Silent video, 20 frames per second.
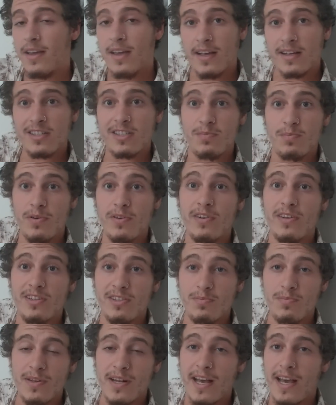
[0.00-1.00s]

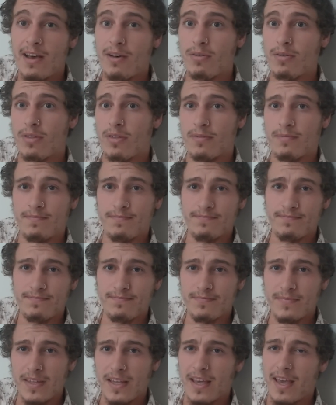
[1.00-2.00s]
experience better health
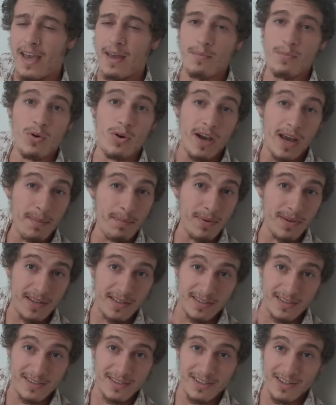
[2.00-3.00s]
and more
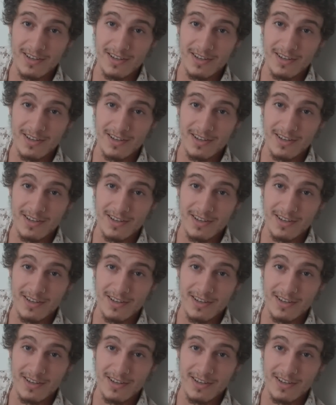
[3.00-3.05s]
happiness.